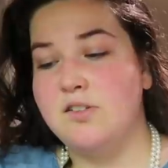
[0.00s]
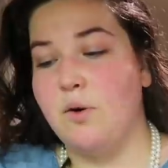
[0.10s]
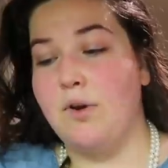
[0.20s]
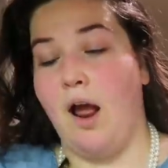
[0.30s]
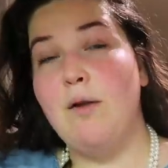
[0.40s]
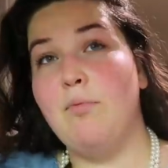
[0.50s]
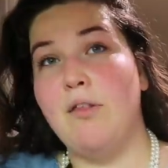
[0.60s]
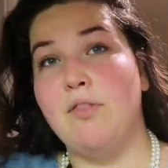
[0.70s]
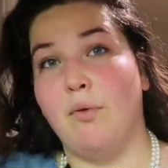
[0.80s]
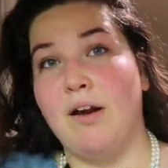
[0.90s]
So when I
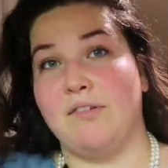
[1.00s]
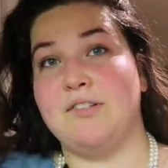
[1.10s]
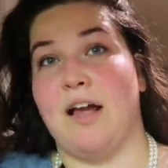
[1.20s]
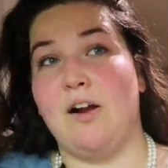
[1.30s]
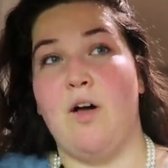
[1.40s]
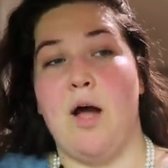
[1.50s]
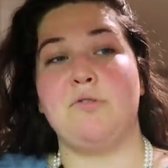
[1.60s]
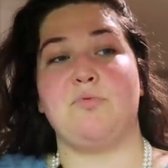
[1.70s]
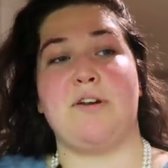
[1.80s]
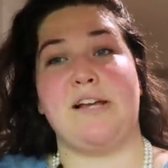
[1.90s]
read The Raven Cycle, I
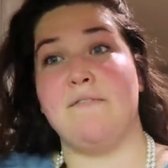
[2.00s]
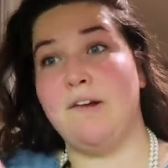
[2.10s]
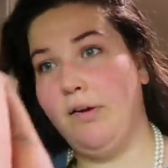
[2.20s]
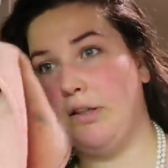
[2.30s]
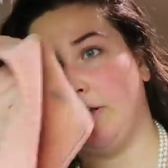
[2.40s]
was reading it very